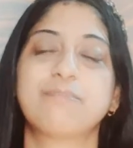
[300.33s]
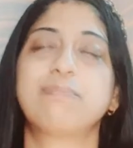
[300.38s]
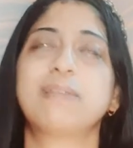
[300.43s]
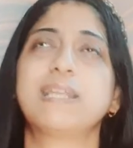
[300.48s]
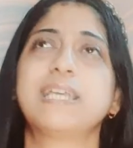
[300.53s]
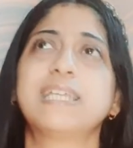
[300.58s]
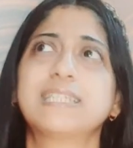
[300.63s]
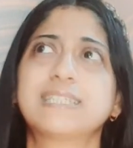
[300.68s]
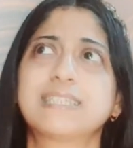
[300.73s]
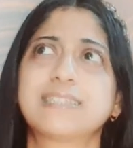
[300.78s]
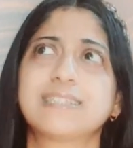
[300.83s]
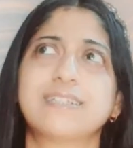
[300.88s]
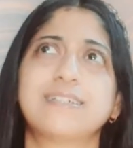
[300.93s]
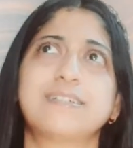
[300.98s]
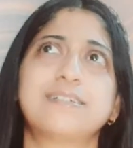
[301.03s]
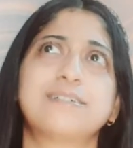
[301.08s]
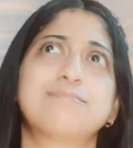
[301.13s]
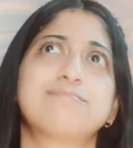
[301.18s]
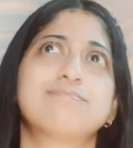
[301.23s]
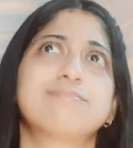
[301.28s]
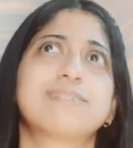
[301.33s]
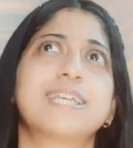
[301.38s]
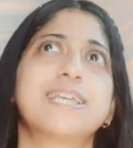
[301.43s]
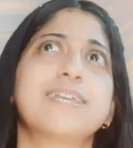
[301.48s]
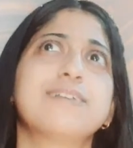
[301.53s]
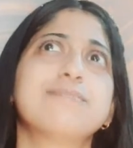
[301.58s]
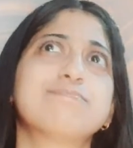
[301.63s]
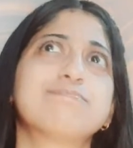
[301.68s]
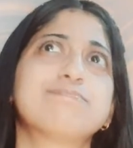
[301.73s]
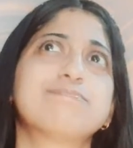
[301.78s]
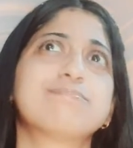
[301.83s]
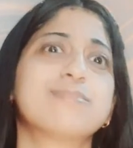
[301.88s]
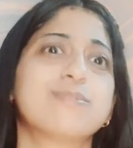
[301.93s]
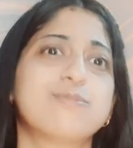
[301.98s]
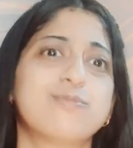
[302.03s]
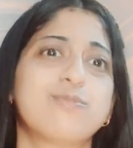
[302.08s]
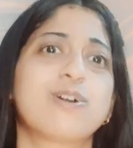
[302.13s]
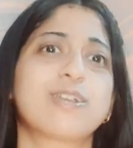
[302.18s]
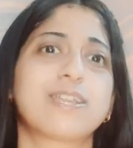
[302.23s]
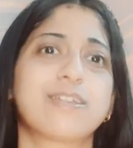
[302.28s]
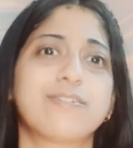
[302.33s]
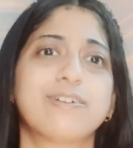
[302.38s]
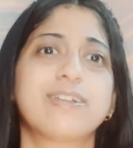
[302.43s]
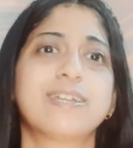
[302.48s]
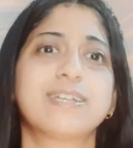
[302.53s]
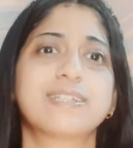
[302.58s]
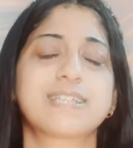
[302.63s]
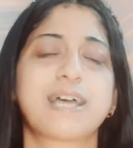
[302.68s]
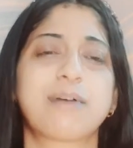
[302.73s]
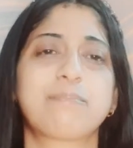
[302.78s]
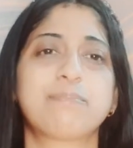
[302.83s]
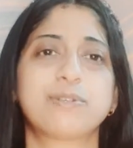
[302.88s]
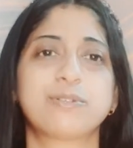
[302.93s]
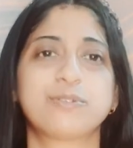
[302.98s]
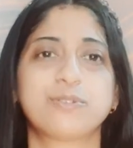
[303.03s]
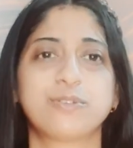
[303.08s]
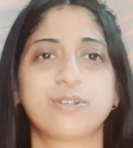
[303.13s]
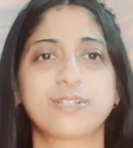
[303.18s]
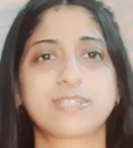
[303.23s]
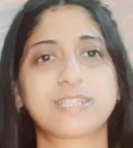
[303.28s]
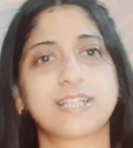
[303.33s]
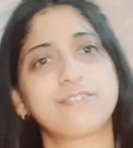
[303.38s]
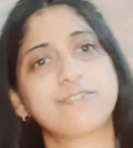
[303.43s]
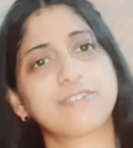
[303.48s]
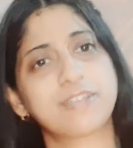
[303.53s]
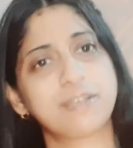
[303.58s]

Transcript: Please keep whatever has happened to yourself,